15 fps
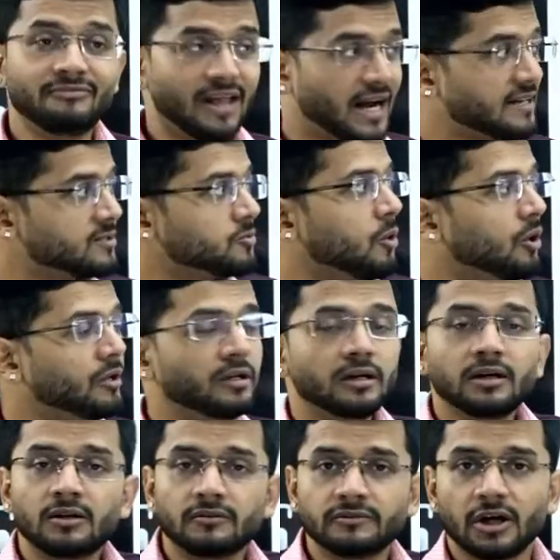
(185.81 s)
And that is
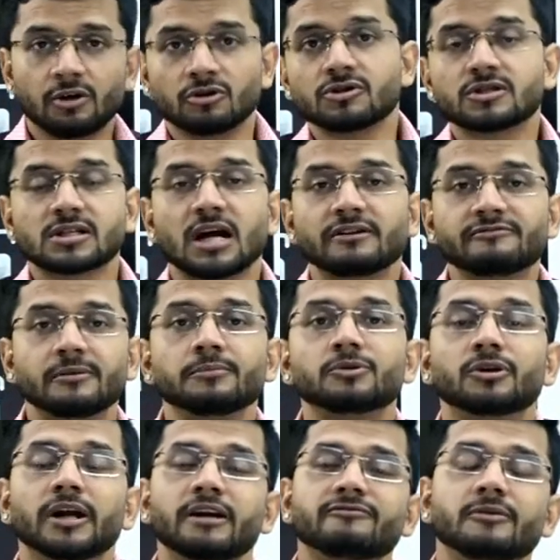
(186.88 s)
what we are going to start
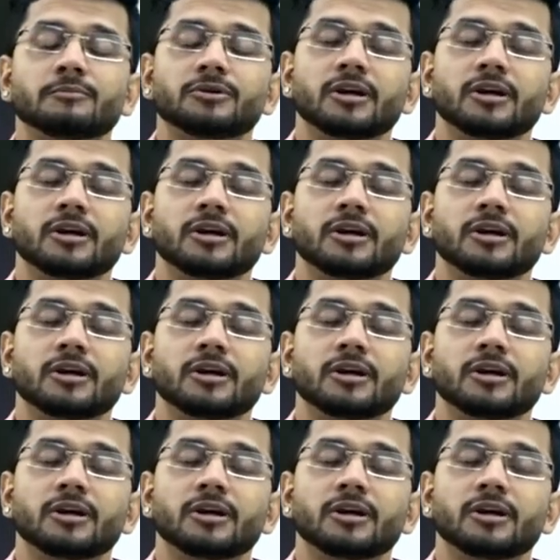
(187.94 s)
from today.